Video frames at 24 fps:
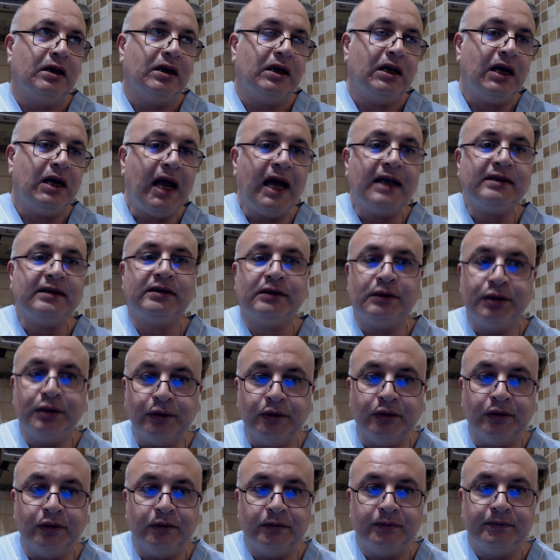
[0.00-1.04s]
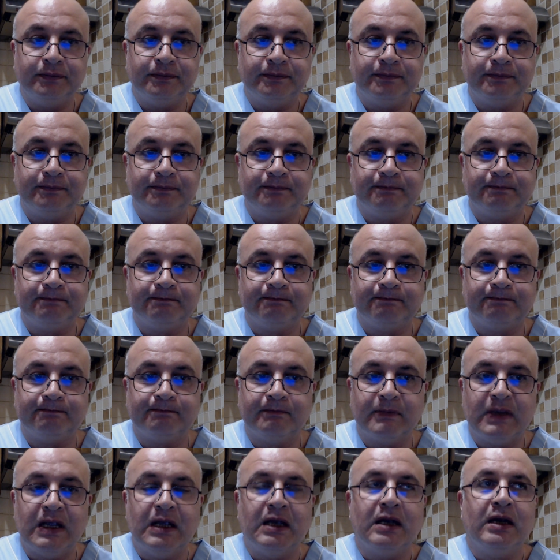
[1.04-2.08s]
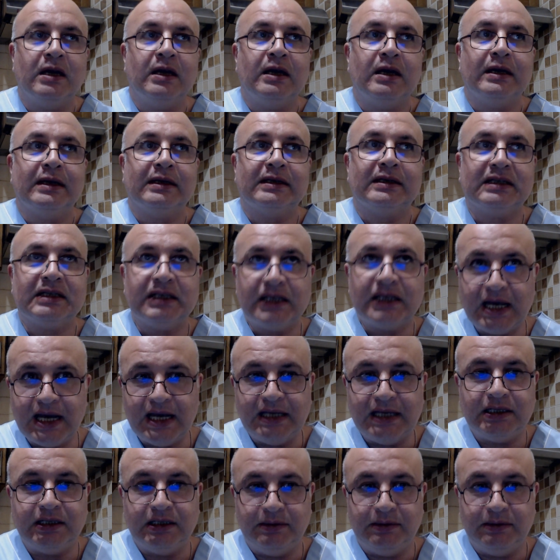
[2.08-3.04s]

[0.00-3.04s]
Class 2, slight